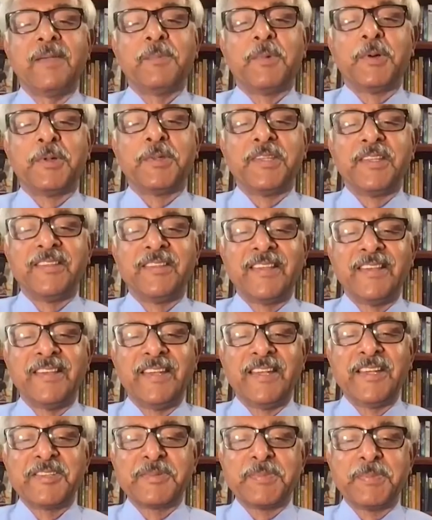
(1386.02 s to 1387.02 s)
Modi ji
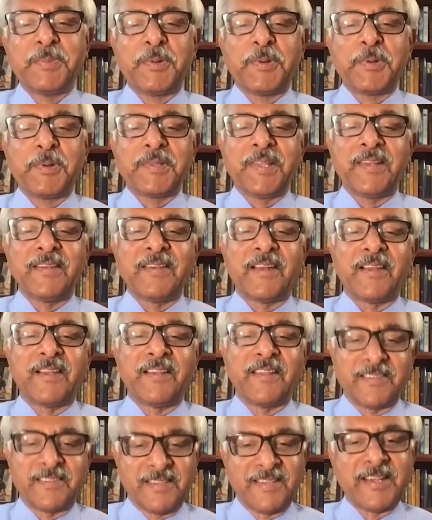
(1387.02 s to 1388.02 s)
needs more than a
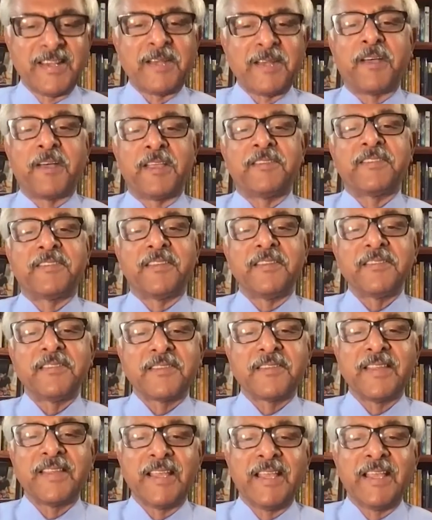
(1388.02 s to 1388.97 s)
dozen advices.